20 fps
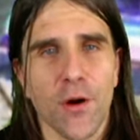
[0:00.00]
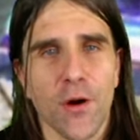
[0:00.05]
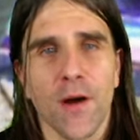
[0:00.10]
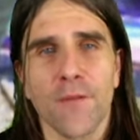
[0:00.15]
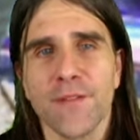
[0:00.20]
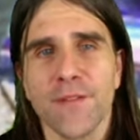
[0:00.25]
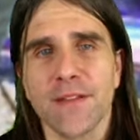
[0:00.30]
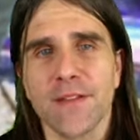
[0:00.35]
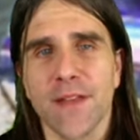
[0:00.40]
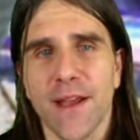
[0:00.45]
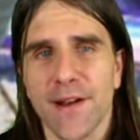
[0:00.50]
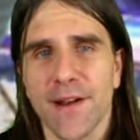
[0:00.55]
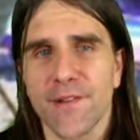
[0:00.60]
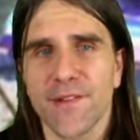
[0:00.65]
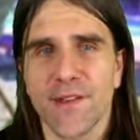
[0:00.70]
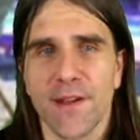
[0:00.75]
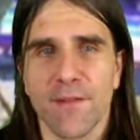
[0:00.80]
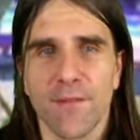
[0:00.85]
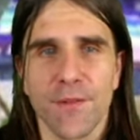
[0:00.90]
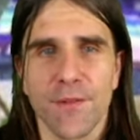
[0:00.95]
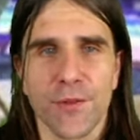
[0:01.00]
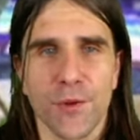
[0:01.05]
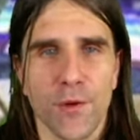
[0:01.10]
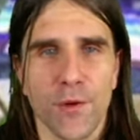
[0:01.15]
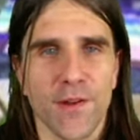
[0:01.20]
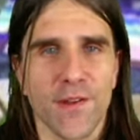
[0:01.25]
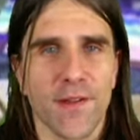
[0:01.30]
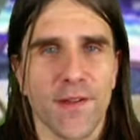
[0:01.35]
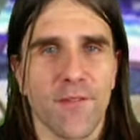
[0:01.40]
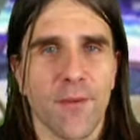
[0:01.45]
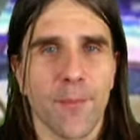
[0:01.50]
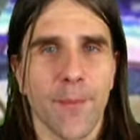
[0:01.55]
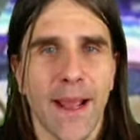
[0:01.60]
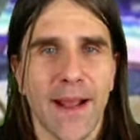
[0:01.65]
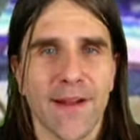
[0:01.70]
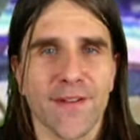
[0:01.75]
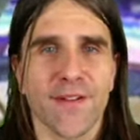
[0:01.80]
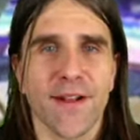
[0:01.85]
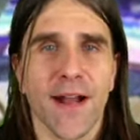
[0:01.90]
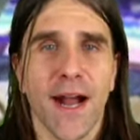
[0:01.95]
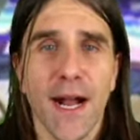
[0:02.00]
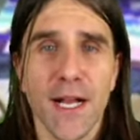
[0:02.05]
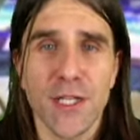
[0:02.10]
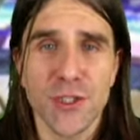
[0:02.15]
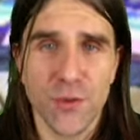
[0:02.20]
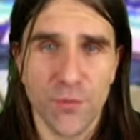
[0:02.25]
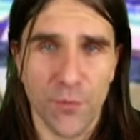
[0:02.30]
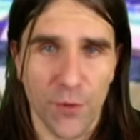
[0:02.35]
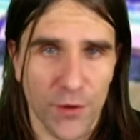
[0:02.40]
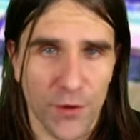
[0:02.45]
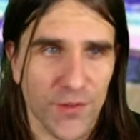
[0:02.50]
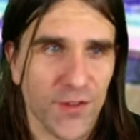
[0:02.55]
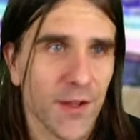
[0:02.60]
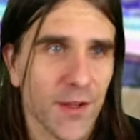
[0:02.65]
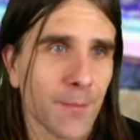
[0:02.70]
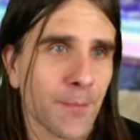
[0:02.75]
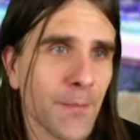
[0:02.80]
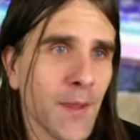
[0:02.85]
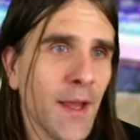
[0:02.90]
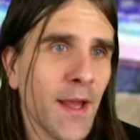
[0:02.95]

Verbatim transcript: of the latest 737 MAX controversy.